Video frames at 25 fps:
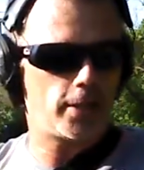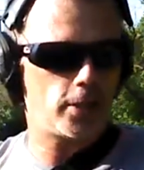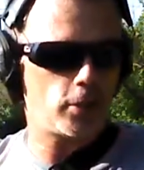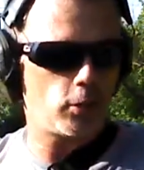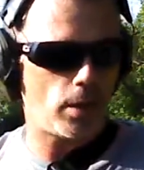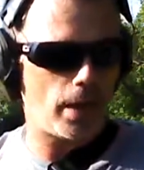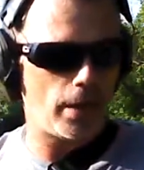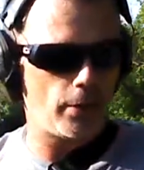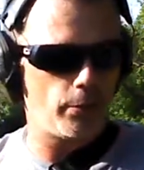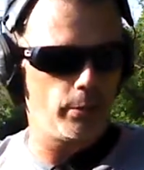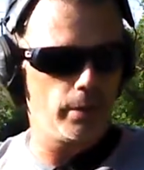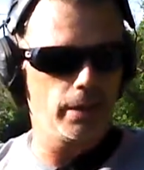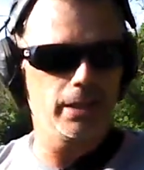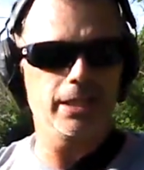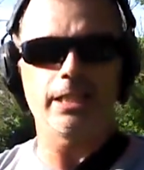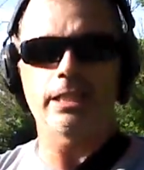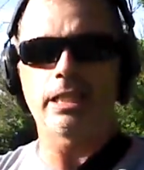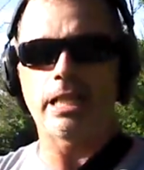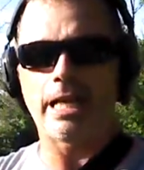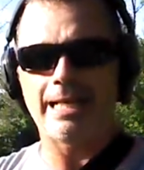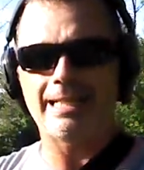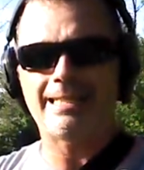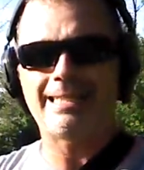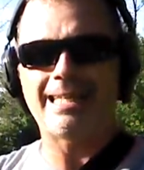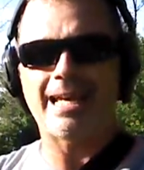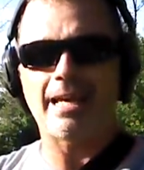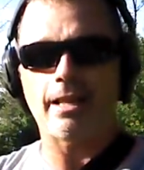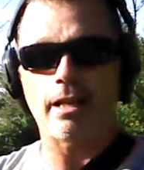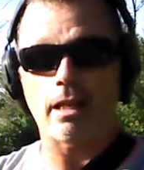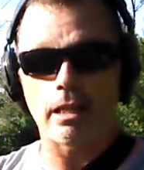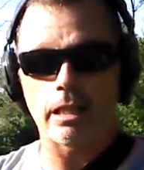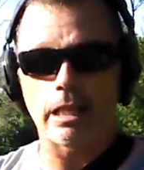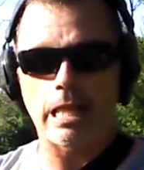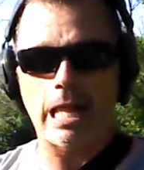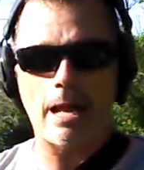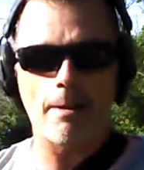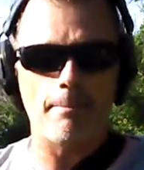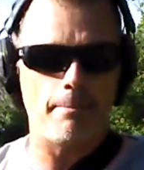So I really like that a
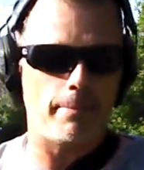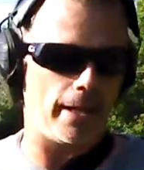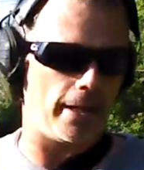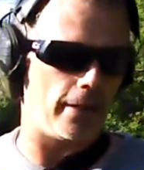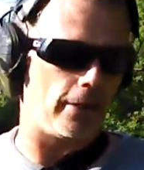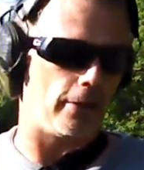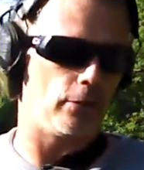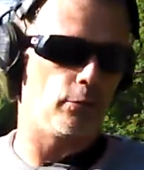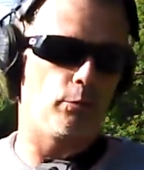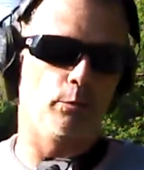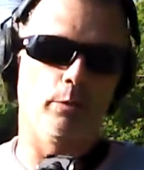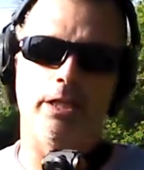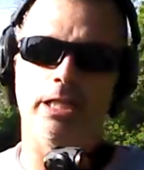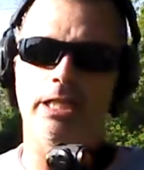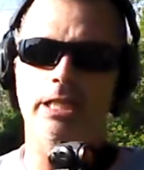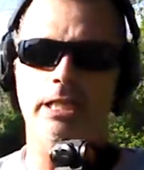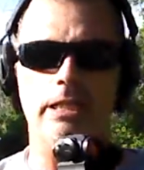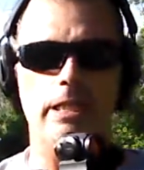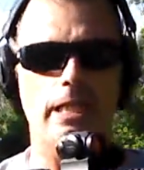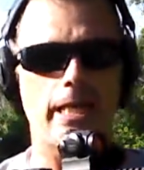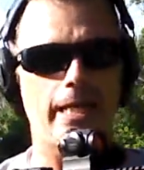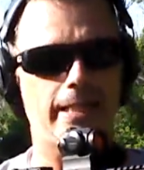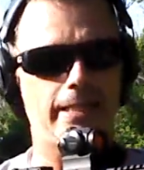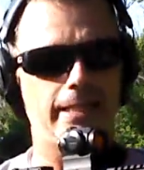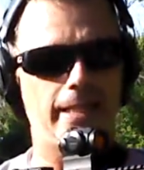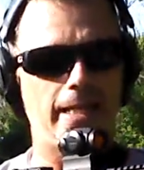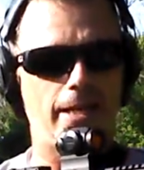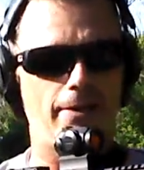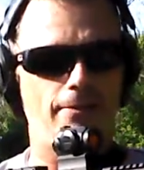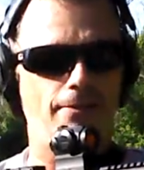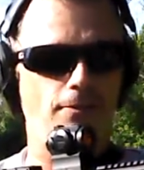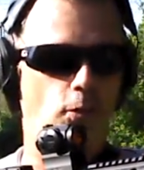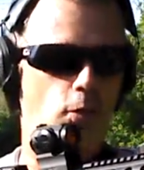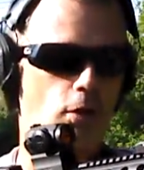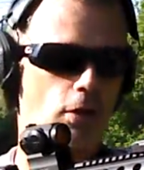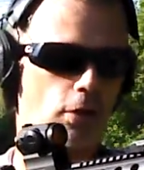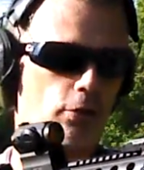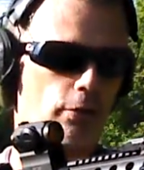lot better. Really liking that
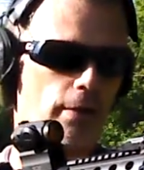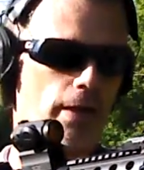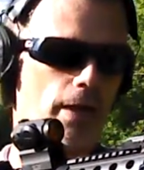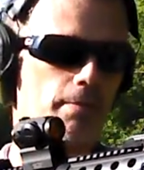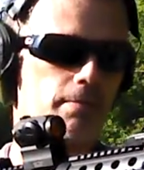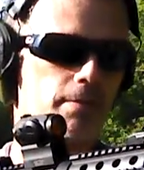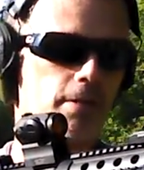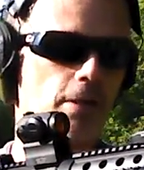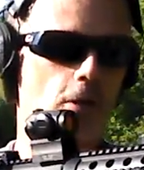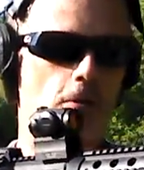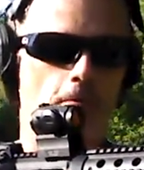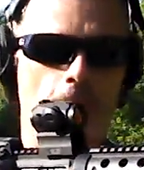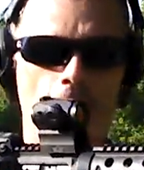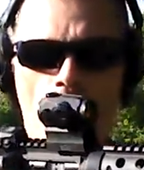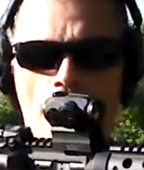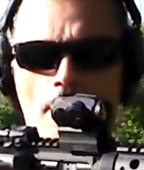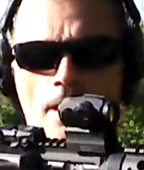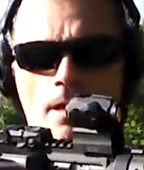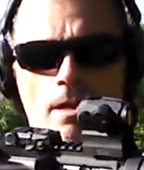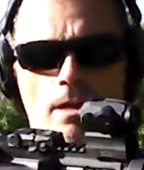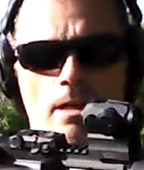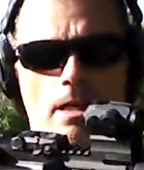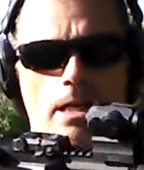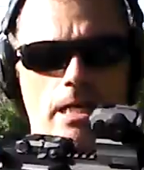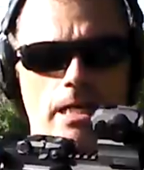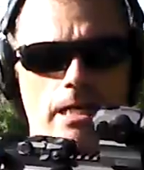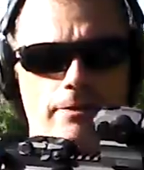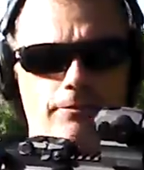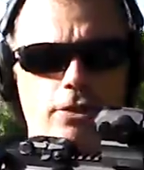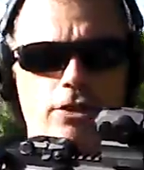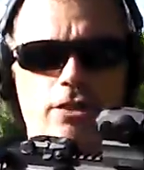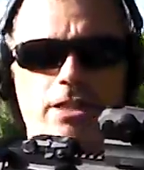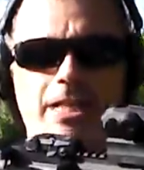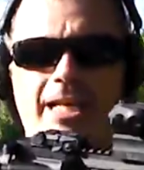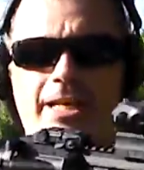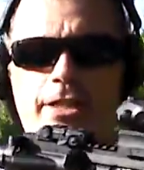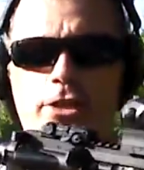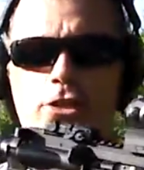foregrip. So I've
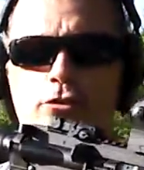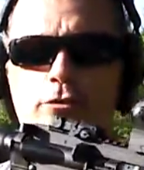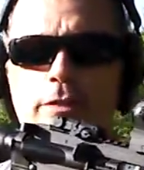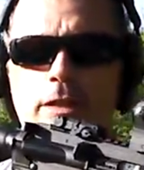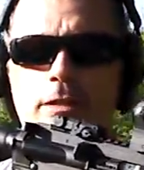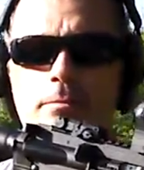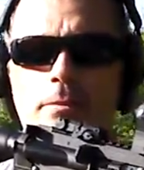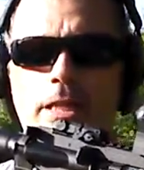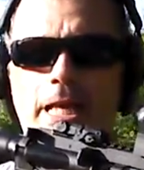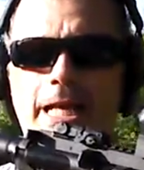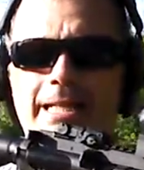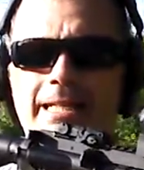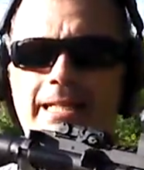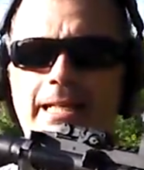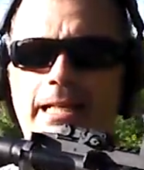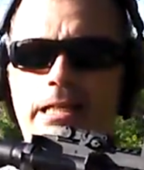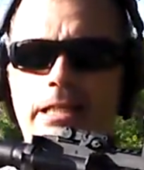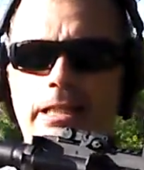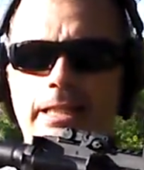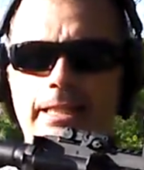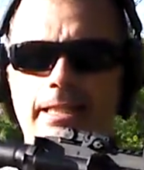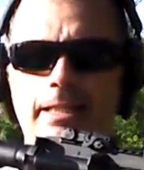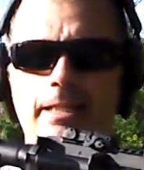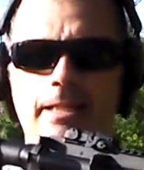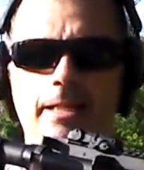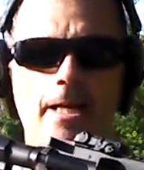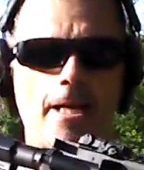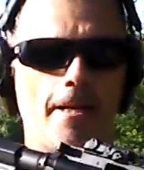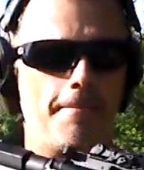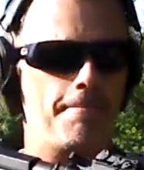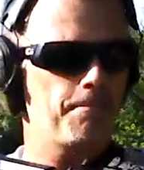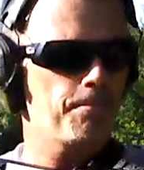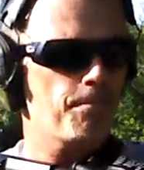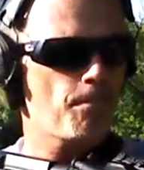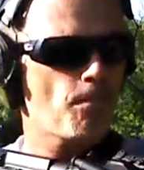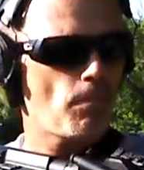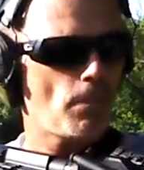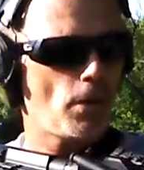just kind of streamlined it, cleaned it up.
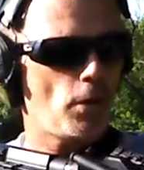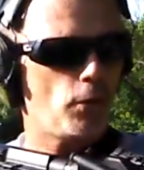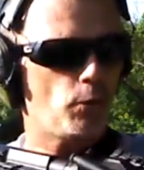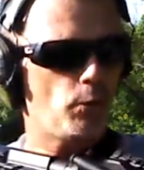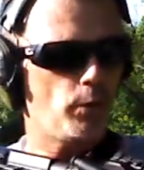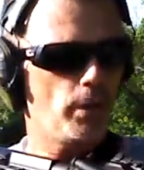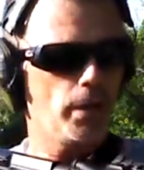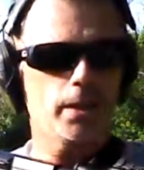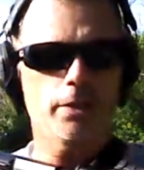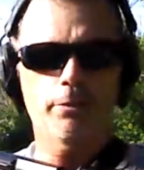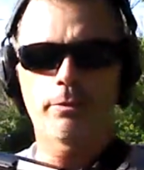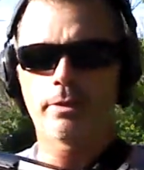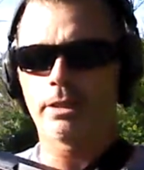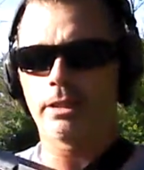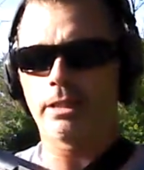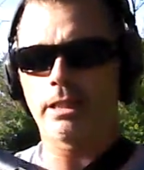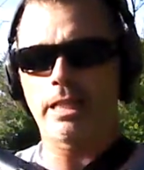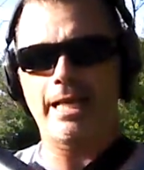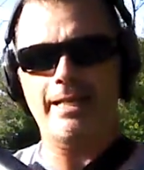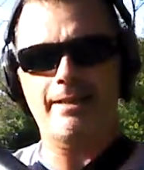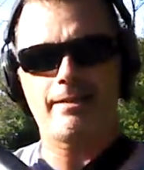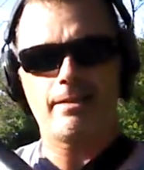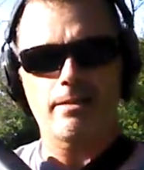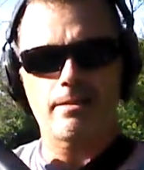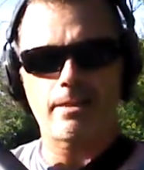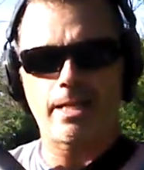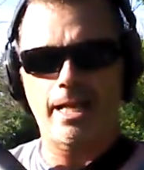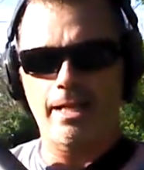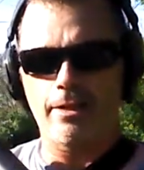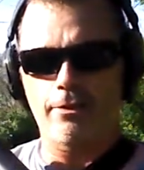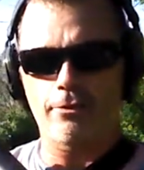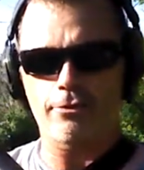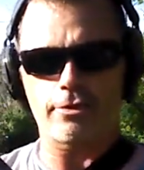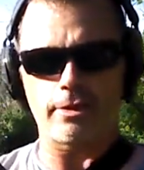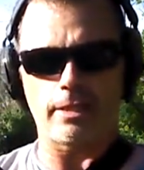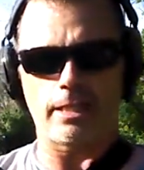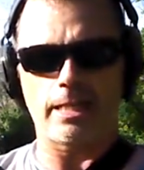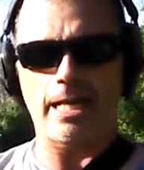Really, really like this
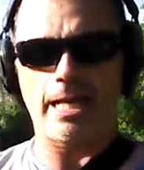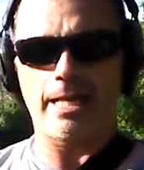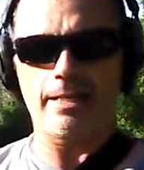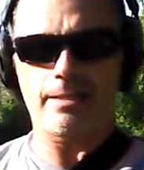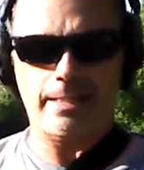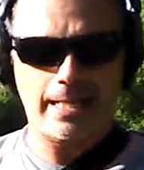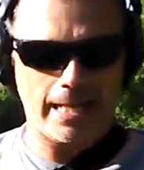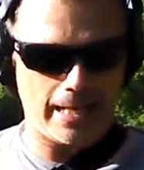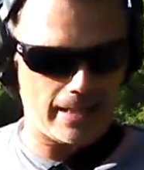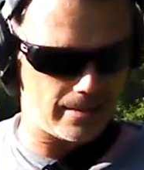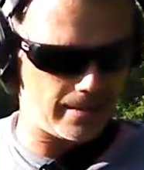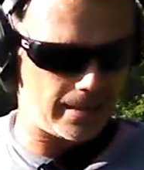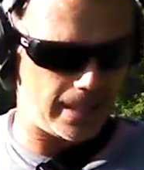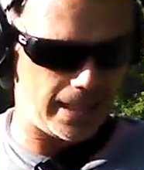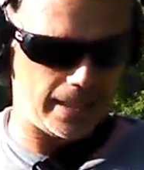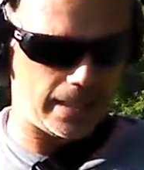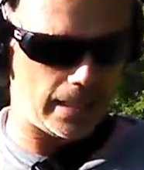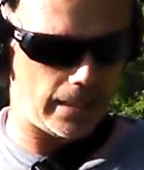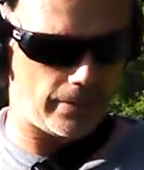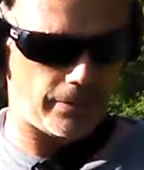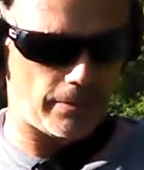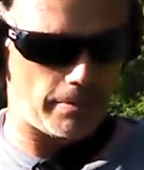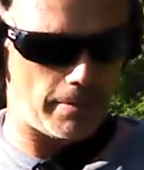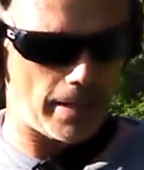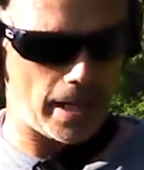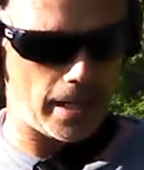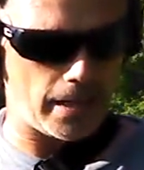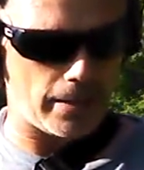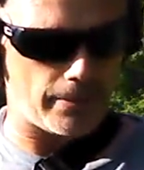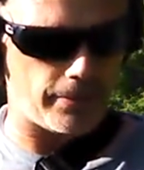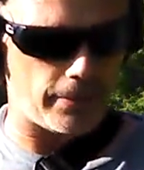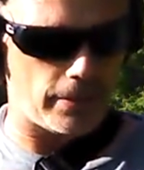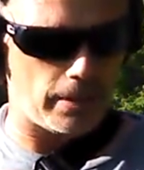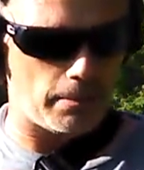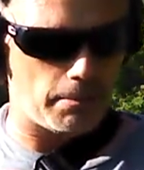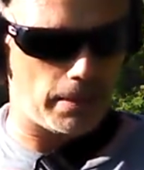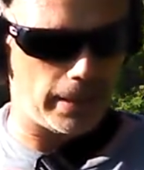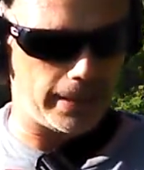Anderson, guys. Can't say enough about it
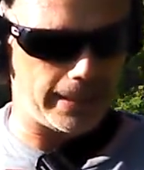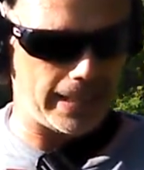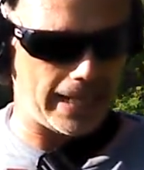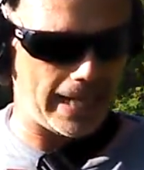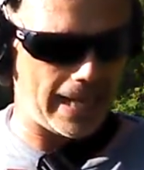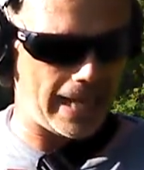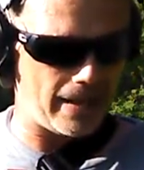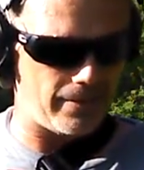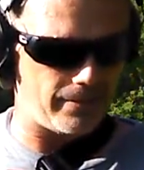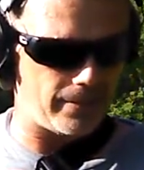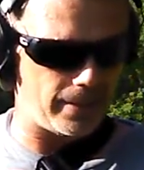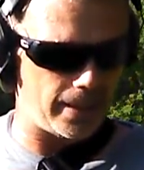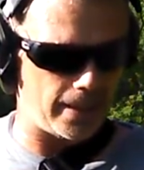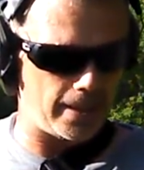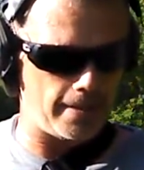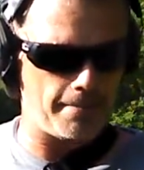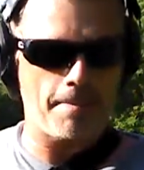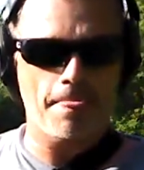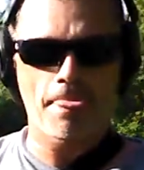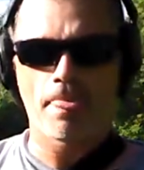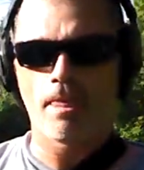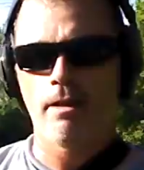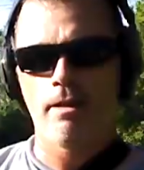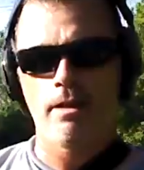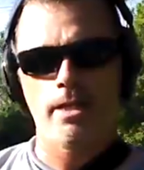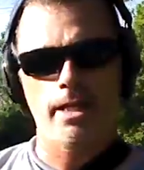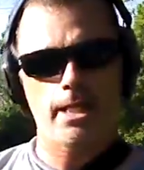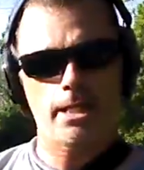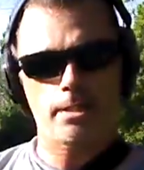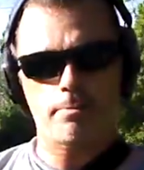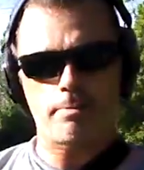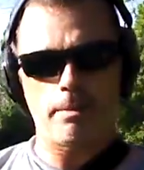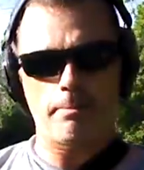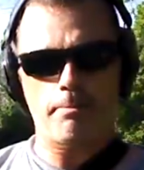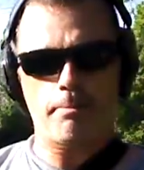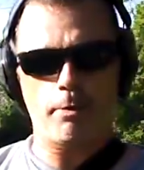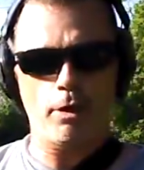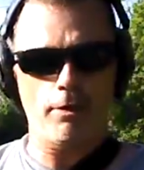for the money I have in it. It's
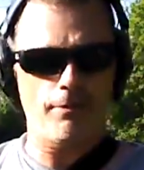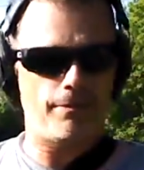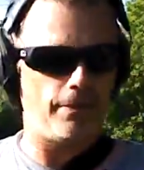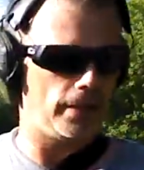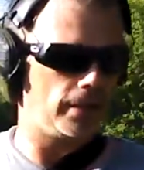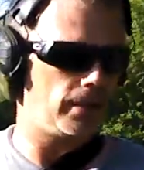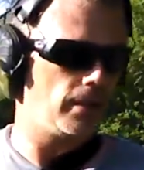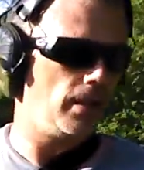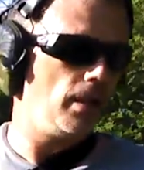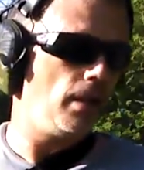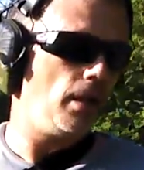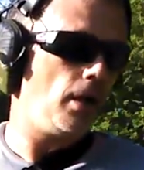been perfect.